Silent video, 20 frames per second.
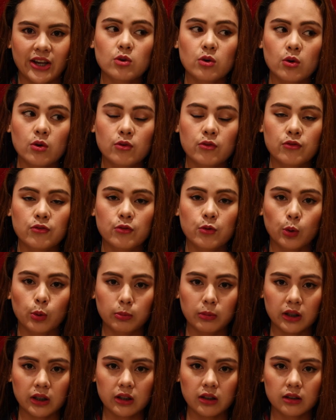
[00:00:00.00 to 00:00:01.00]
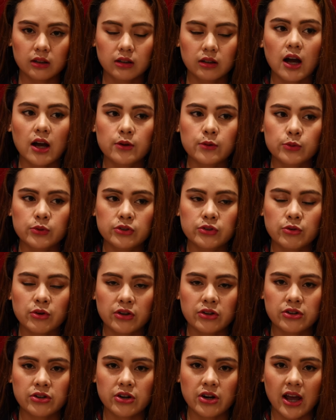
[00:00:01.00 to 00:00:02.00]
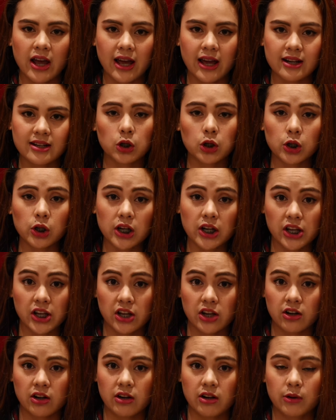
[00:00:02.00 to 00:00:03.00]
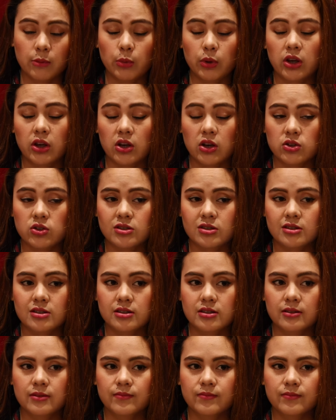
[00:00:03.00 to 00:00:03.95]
So for me, I would rather have curly hair because